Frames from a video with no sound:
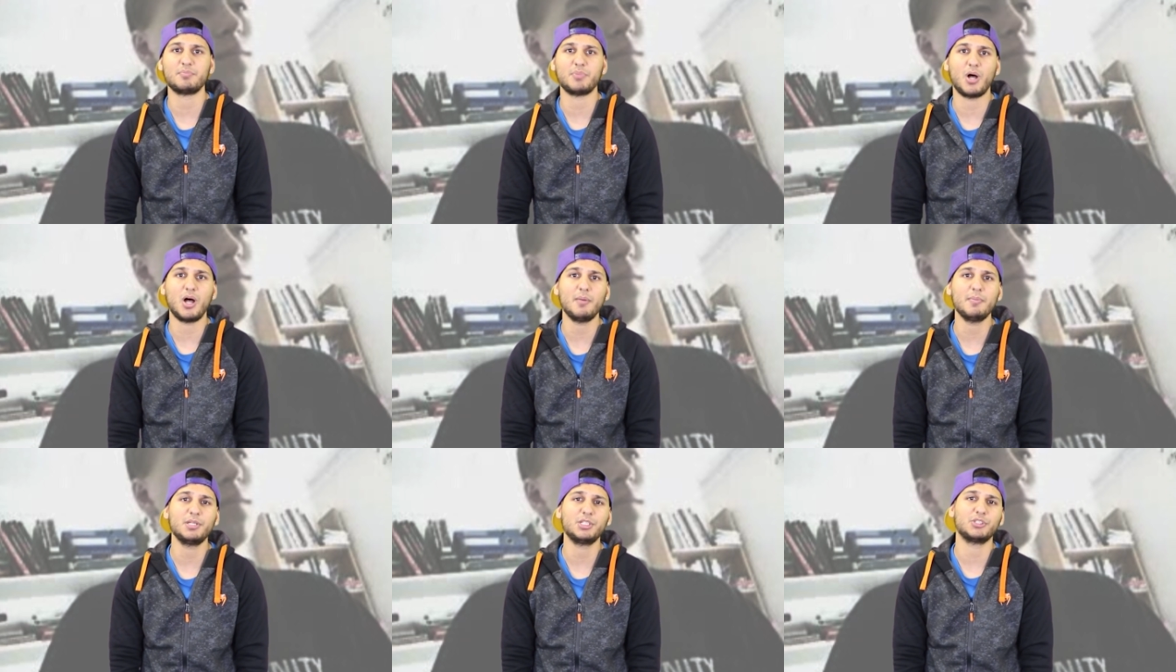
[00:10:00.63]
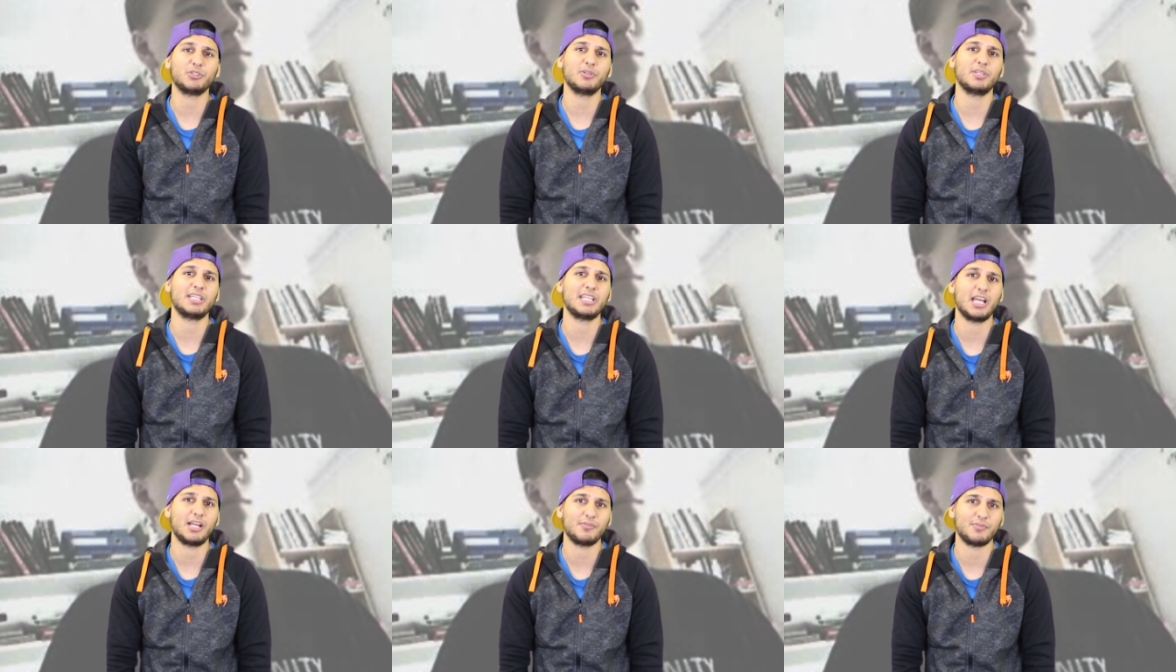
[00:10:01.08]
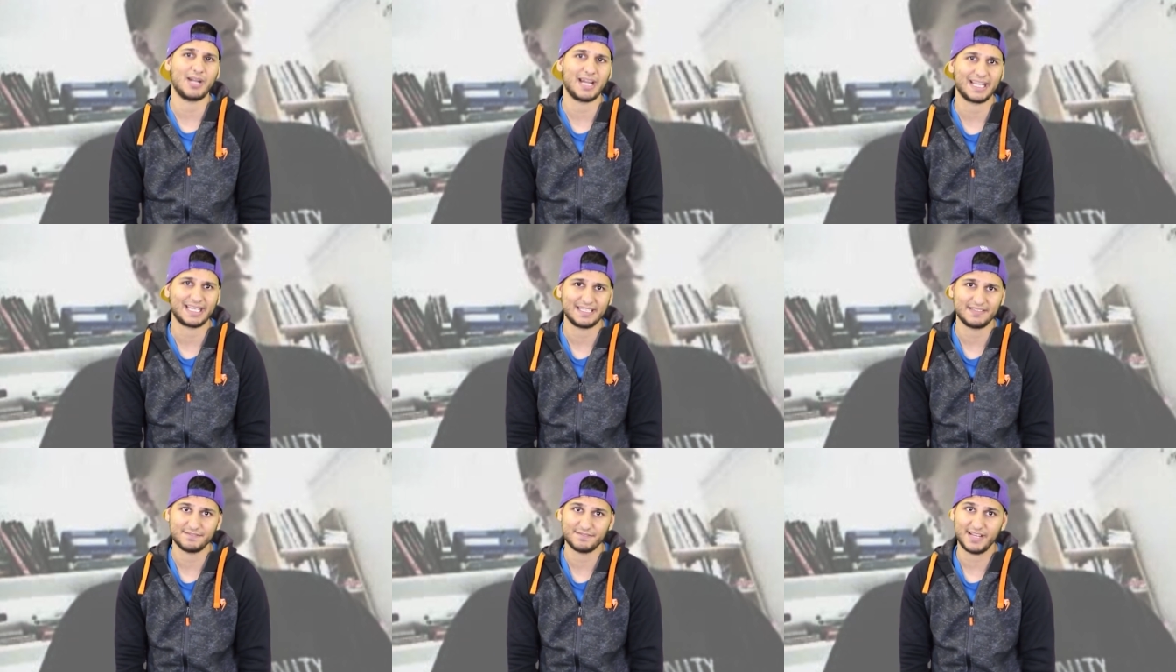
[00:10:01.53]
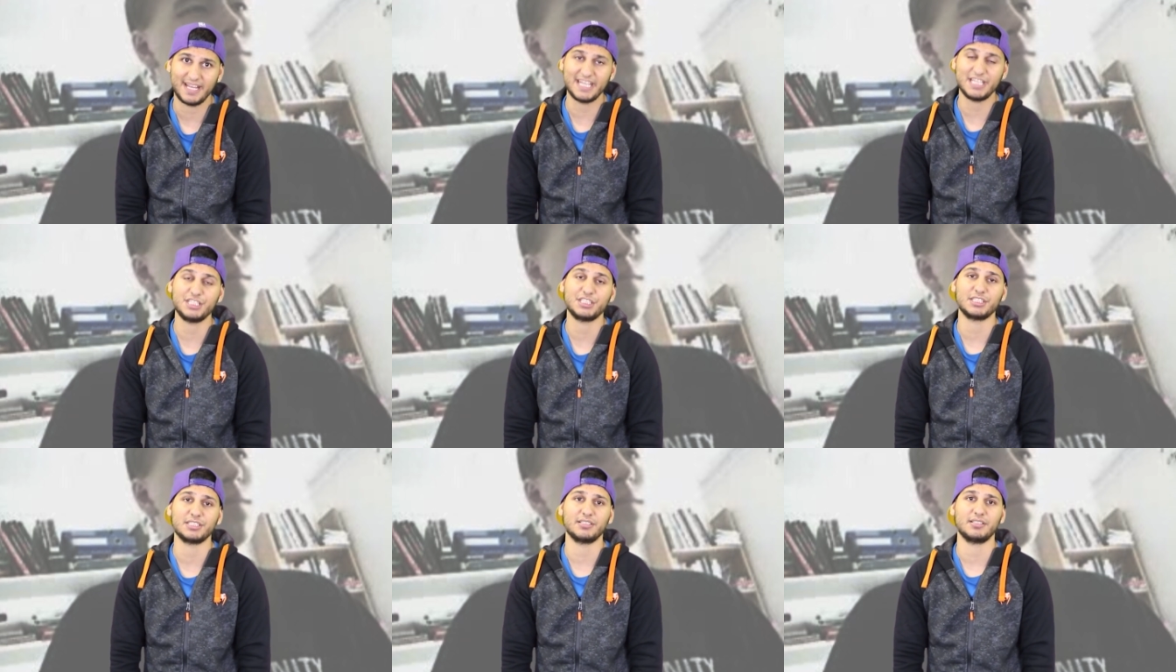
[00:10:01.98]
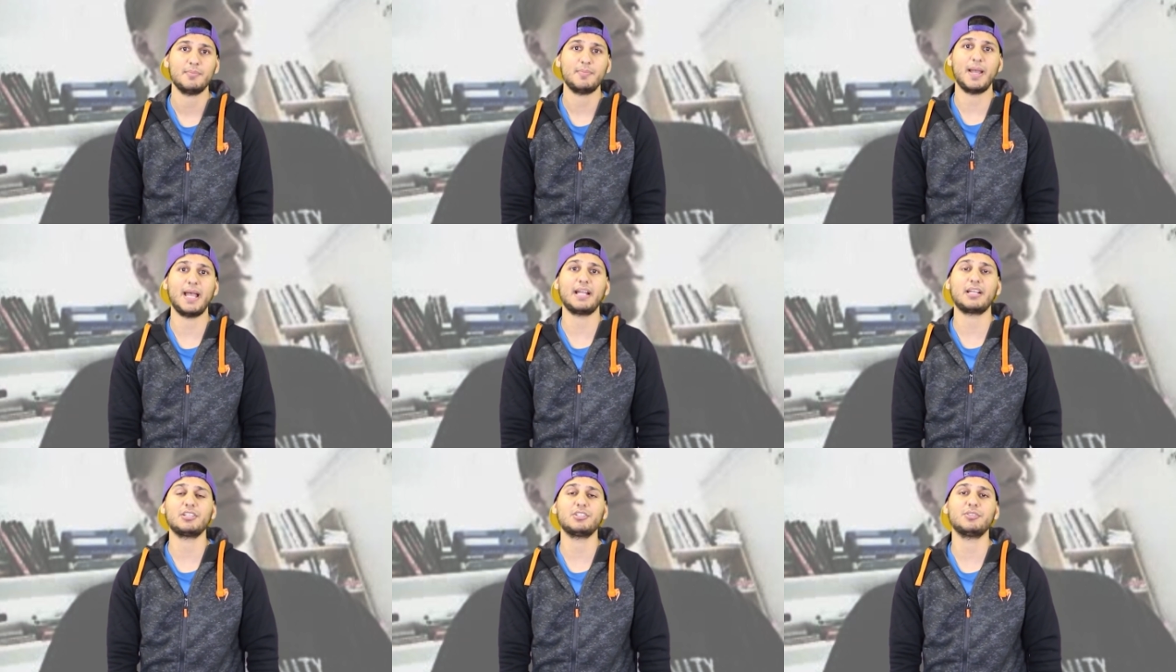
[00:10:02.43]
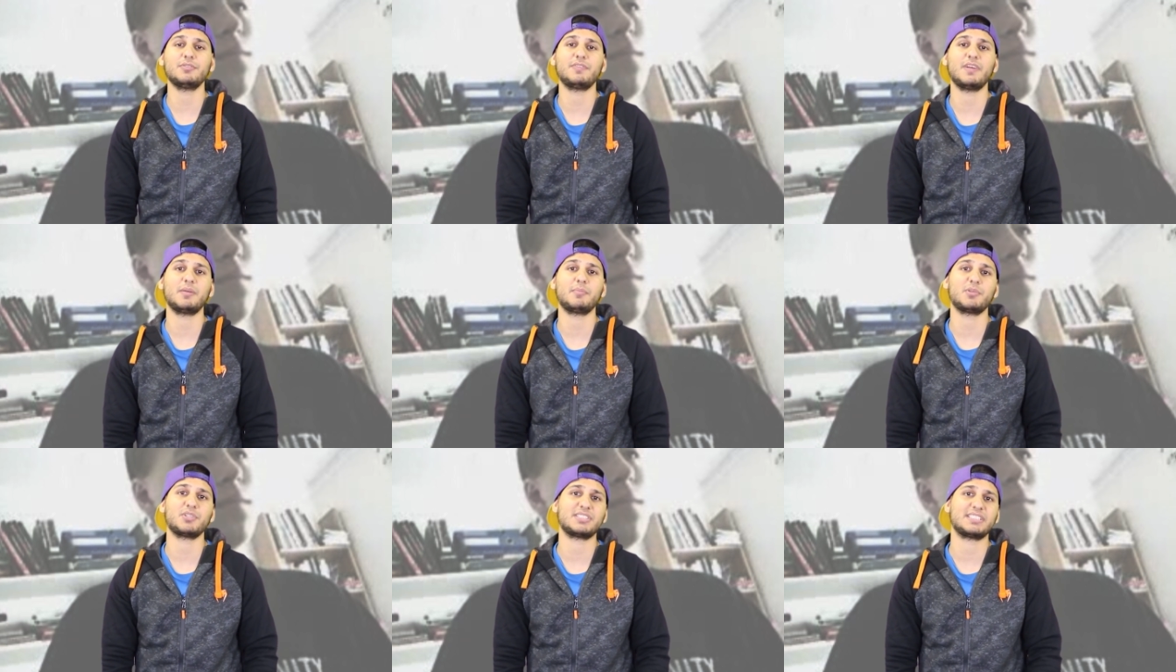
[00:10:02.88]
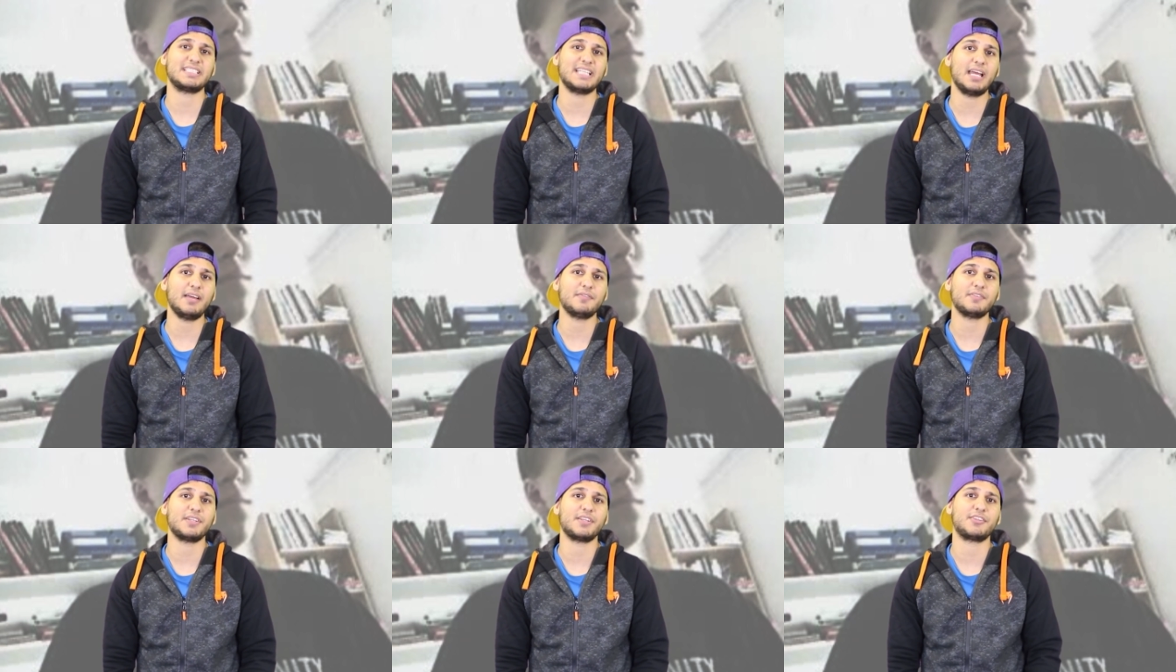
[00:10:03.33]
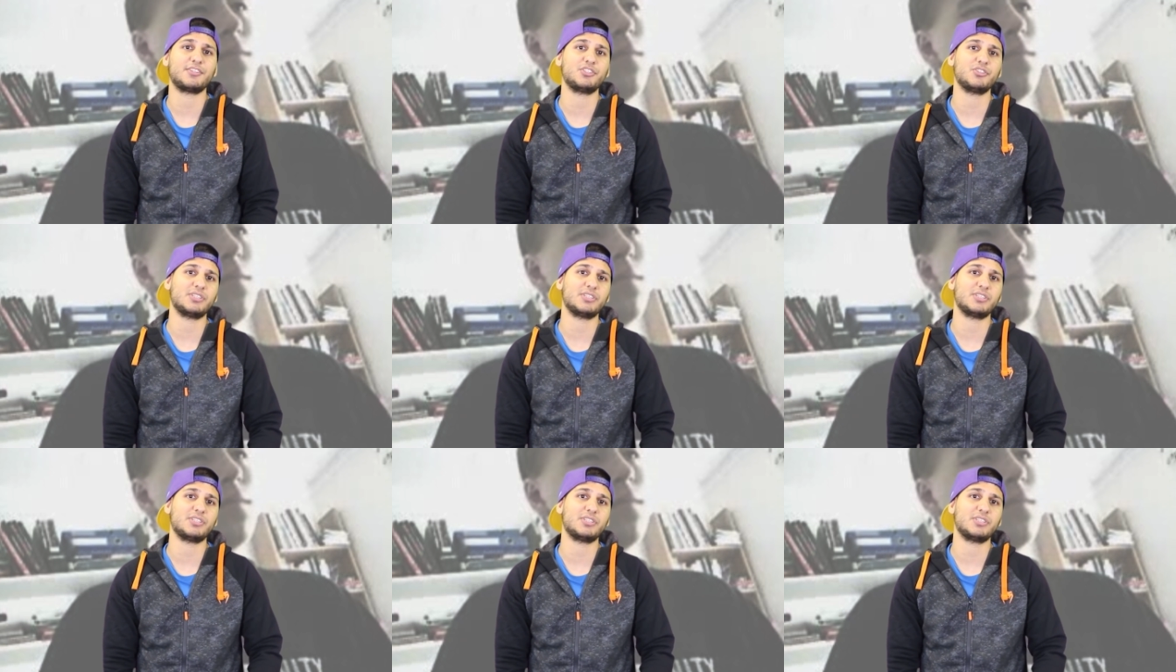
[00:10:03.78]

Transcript: bombing during the Iraq invasion. Back back on November 7th,